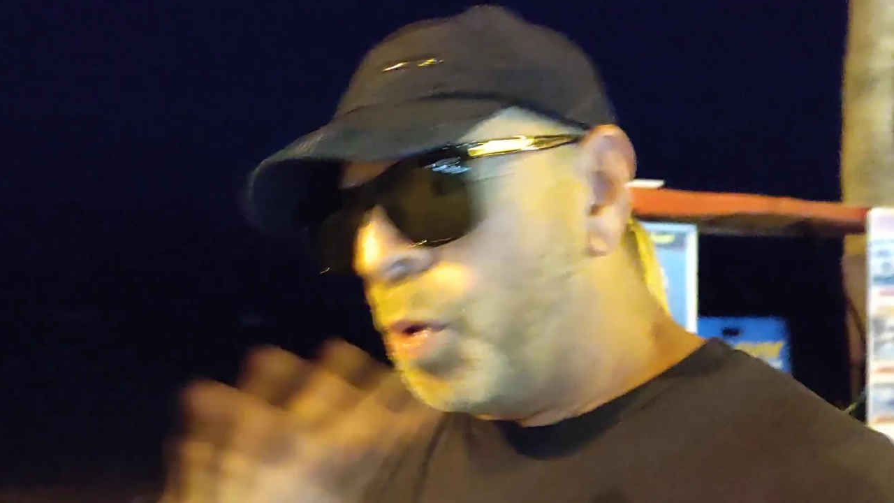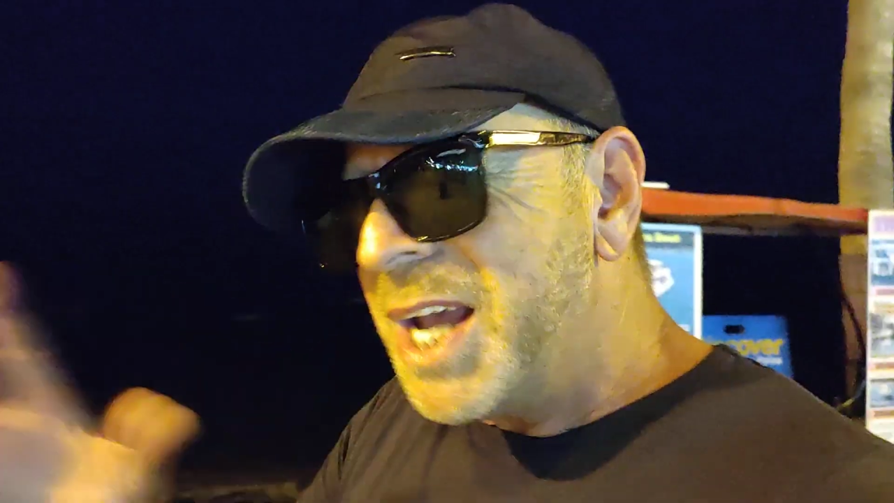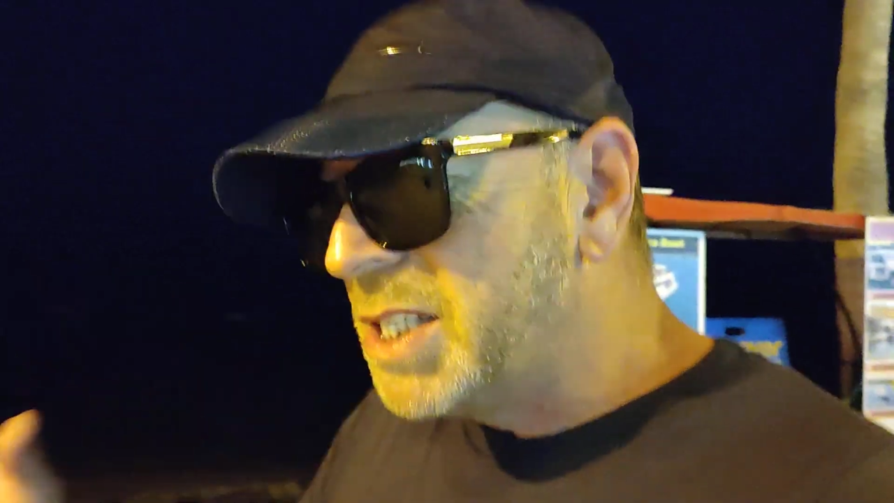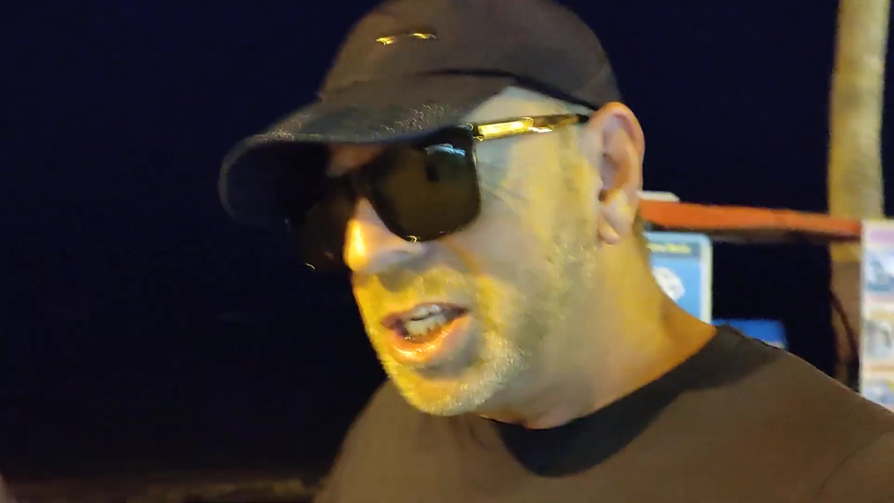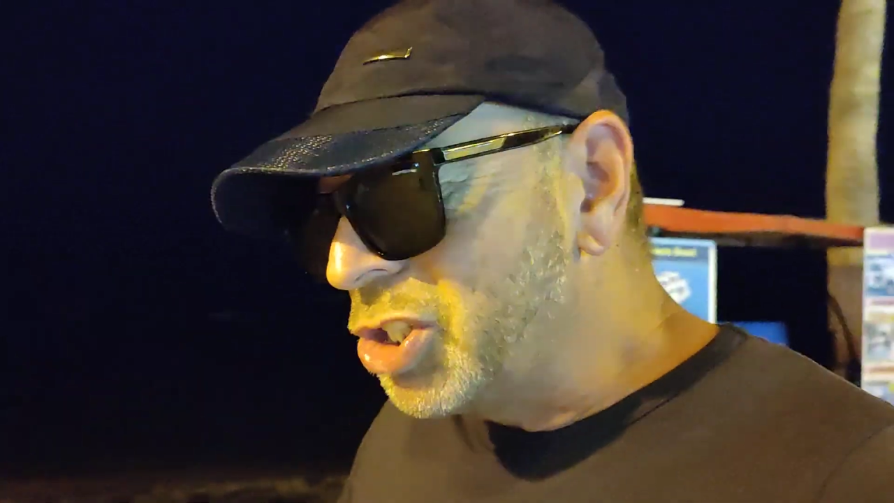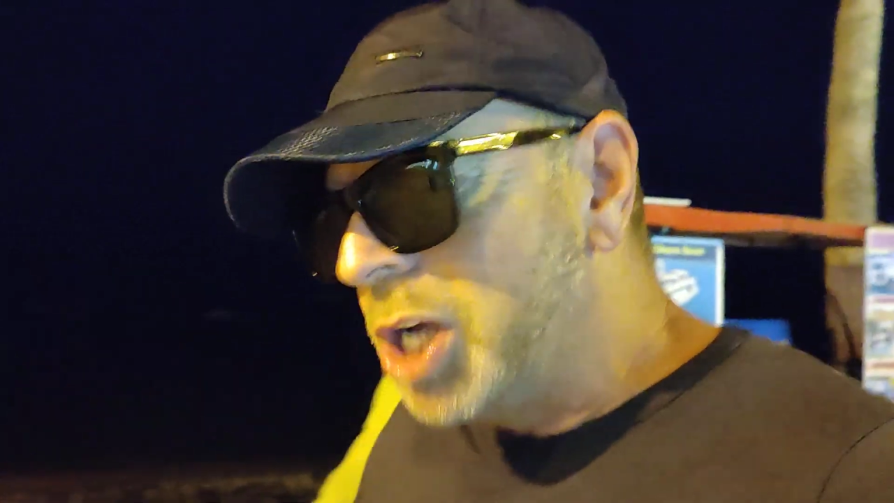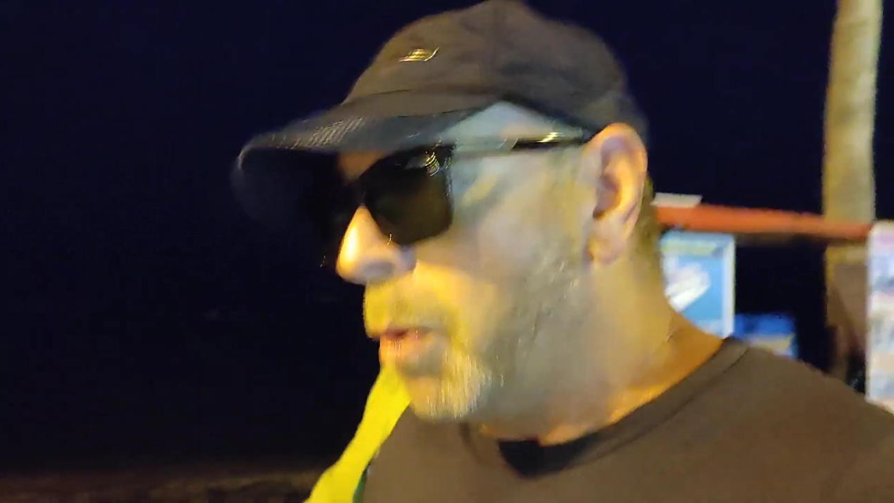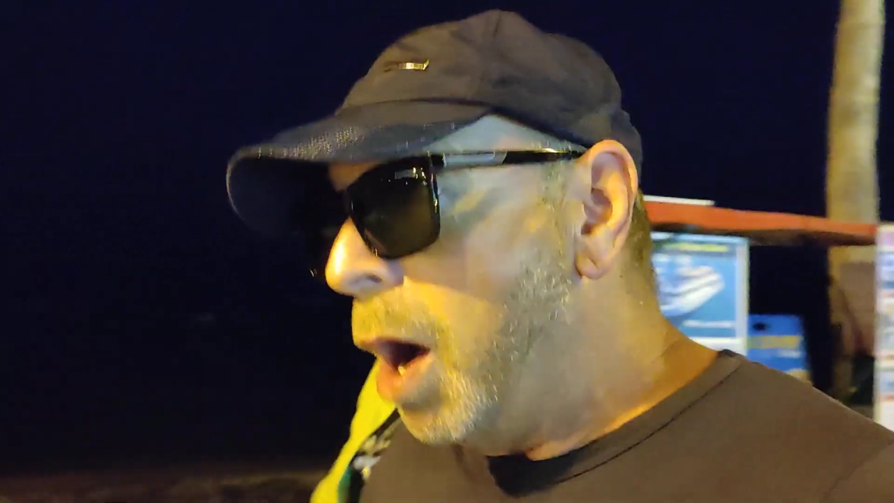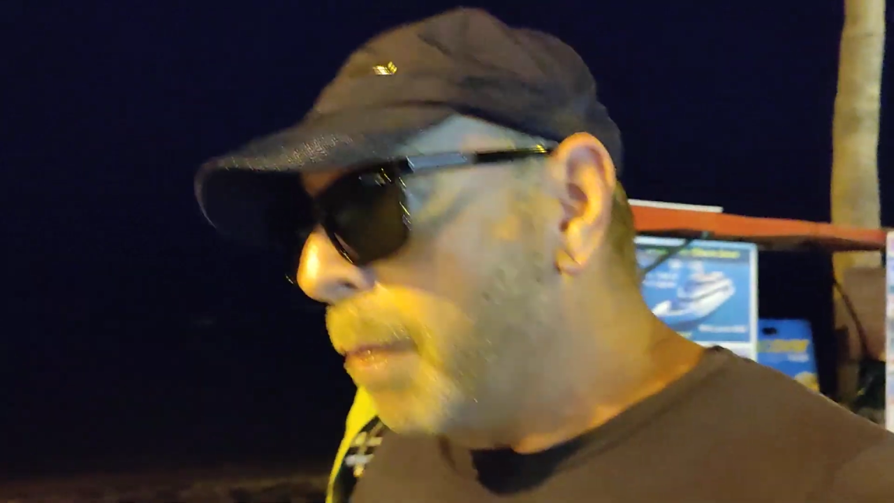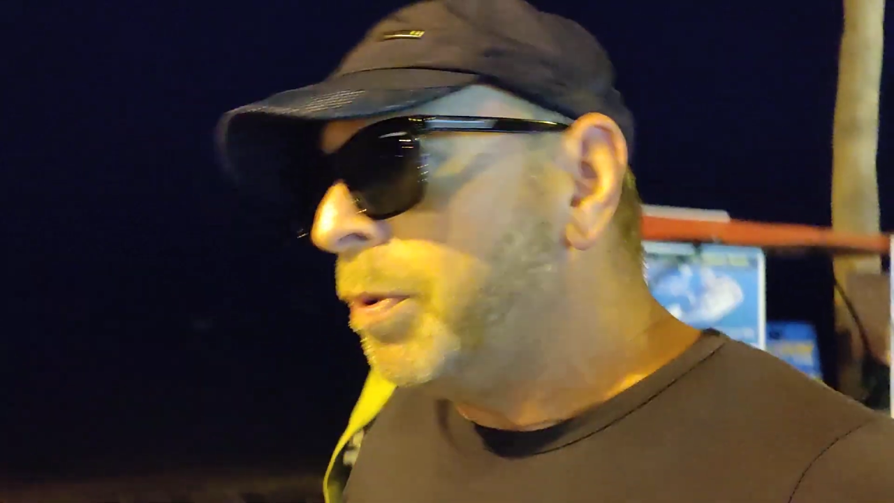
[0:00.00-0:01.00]
the price doesn't
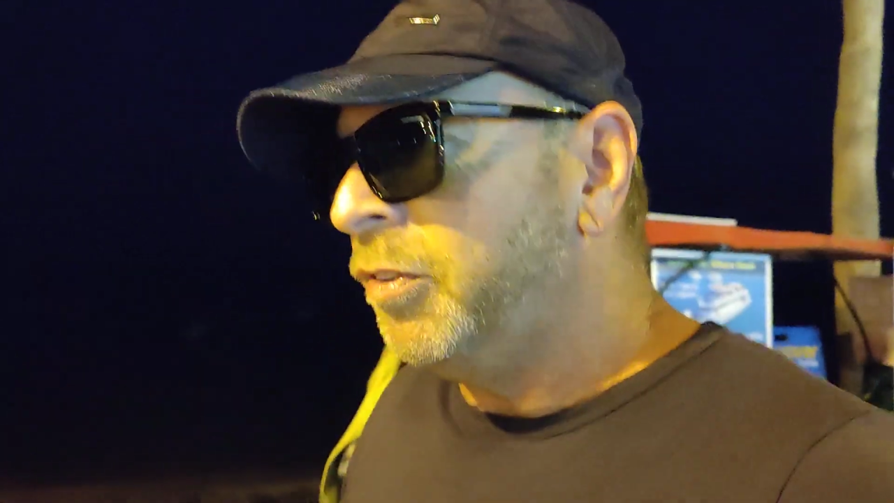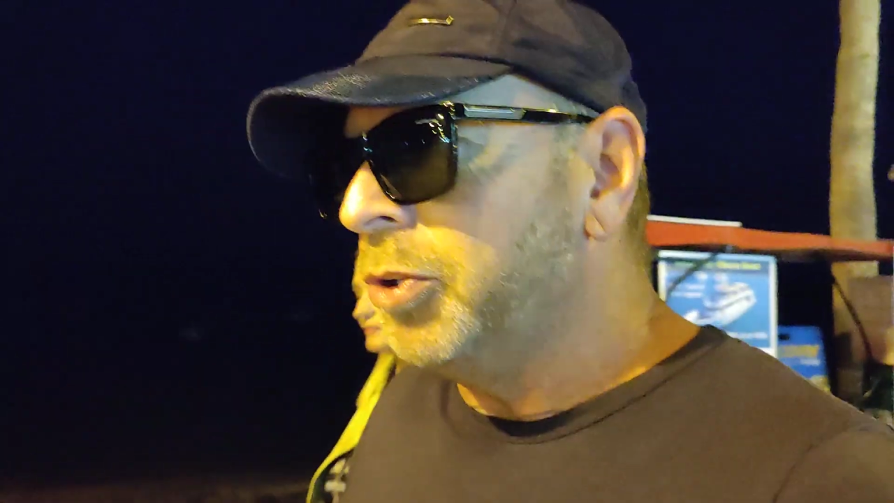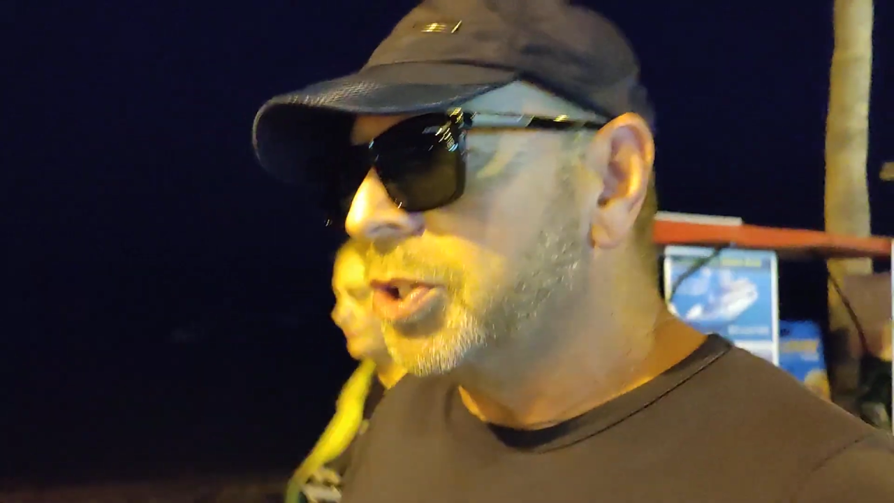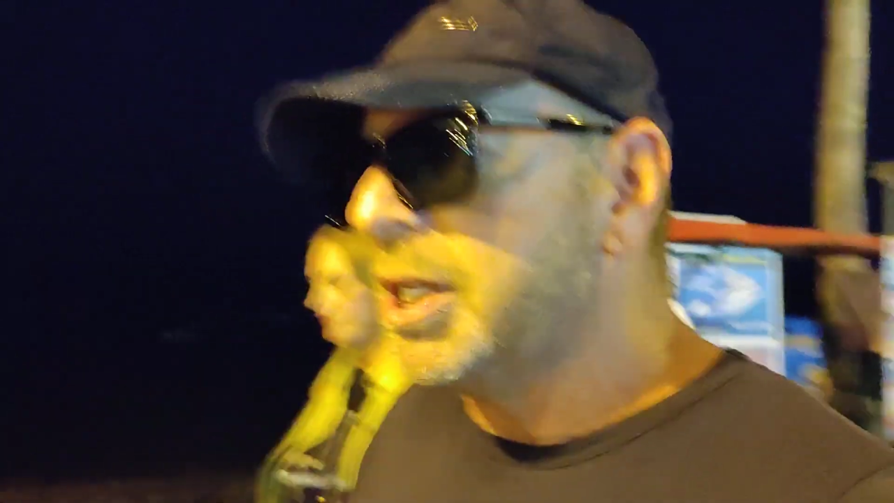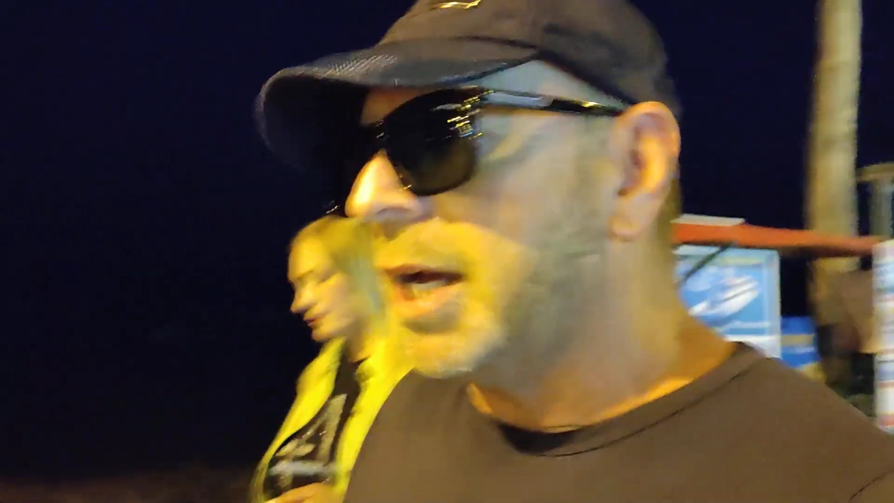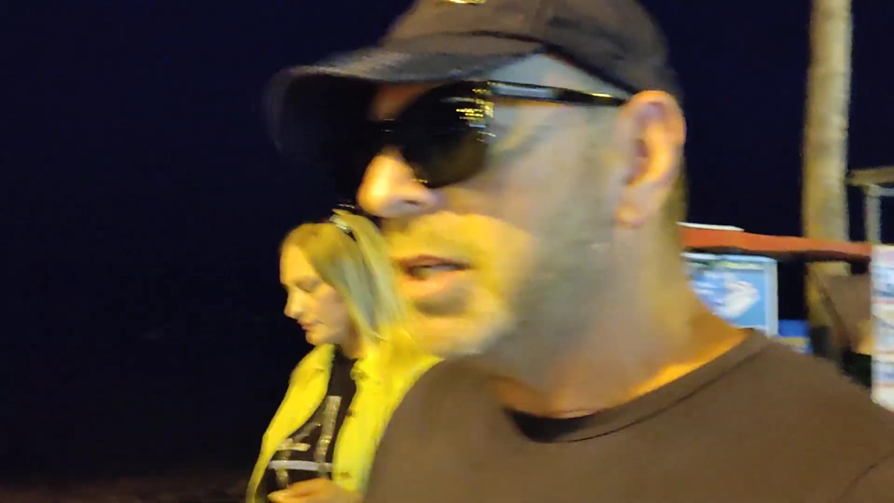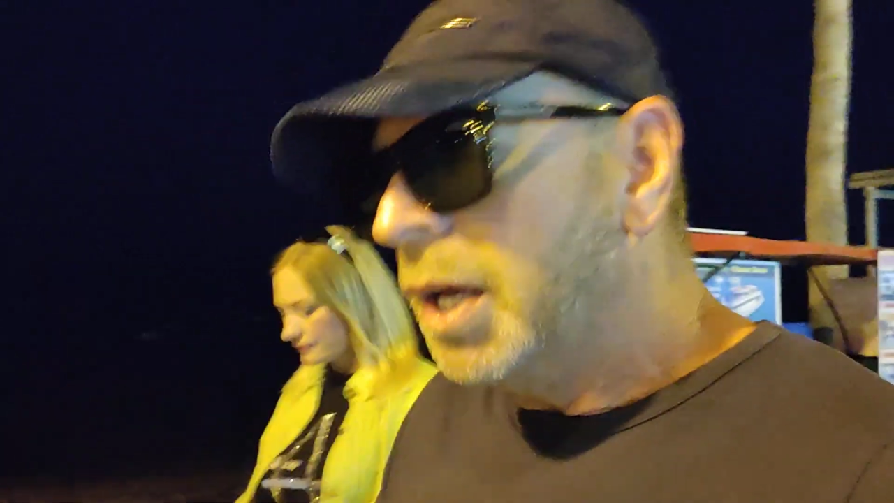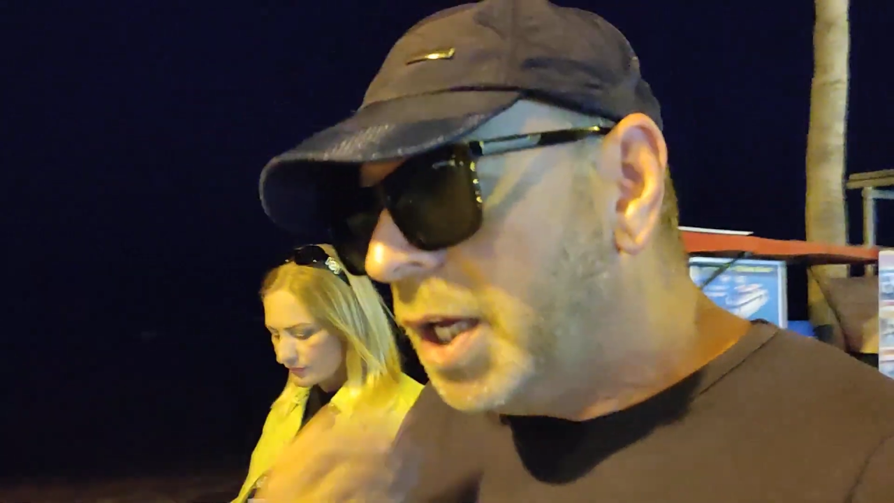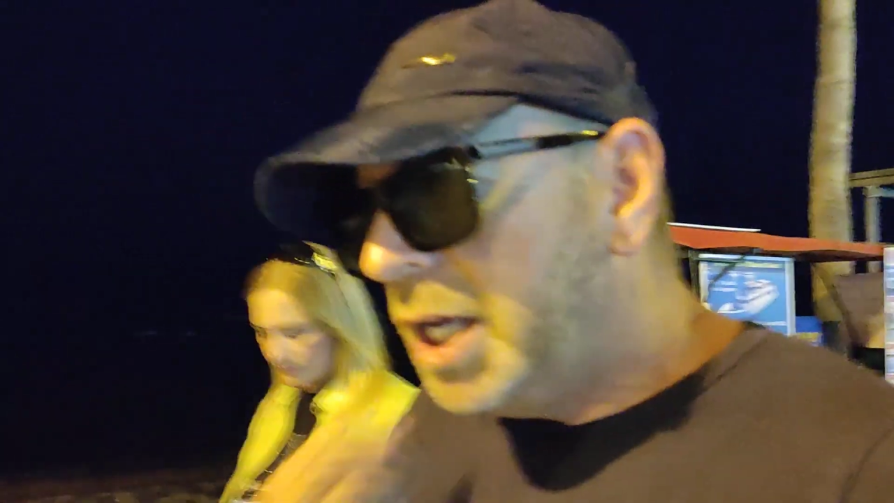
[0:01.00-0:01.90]
go up, if you understand.